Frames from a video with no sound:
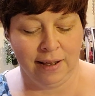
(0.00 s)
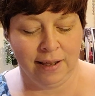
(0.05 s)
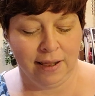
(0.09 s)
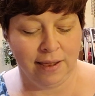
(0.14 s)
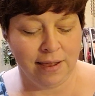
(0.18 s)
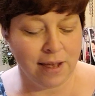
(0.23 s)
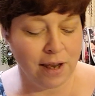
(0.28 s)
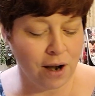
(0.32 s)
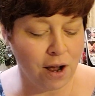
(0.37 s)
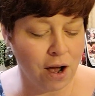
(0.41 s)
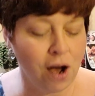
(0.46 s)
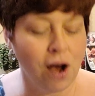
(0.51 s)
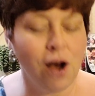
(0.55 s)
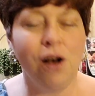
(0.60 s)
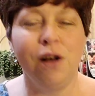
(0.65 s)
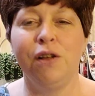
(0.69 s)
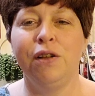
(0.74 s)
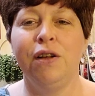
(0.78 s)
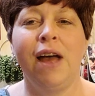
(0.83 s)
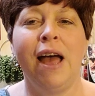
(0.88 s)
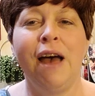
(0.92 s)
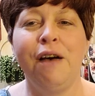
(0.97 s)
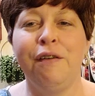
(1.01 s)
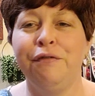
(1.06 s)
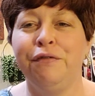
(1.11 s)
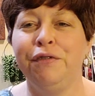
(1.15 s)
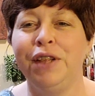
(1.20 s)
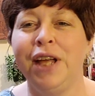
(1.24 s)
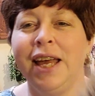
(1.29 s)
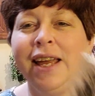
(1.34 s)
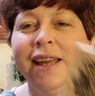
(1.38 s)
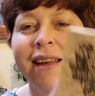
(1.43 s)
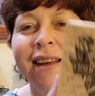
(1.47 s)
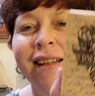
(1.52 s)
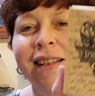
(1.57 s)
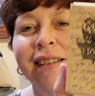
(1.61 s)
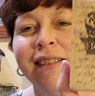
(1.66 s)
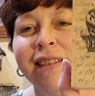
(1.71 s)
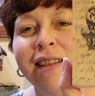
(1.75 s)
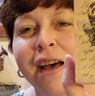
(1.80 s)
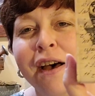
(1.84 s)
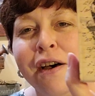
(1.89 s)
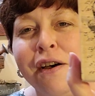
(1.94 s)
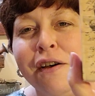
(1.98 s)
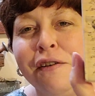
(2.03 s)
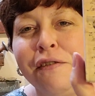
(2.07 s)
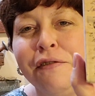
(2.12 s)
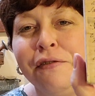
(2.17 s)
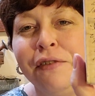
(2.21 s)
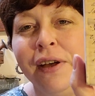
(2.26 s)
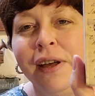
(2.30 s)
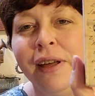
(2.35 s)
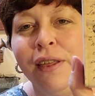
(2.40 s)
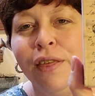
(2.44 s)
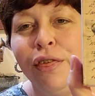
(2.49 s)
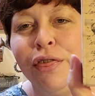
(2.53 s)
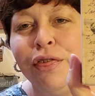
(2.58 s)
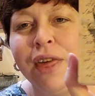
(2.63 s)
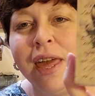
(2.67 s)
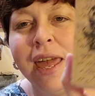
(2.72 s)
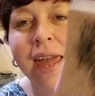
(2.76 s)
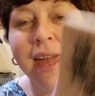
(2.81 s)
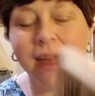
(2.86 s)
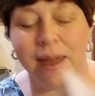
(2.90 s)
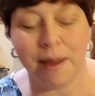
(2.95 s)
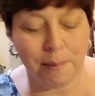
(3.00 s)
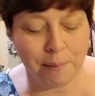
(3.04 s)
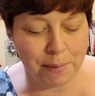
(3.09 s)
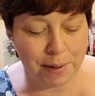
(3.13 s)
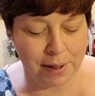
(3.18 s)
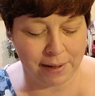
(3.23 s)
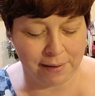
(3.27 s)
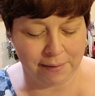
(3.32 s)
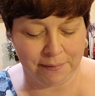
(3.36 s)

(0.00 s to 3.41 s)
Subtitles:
that all have like a love theme.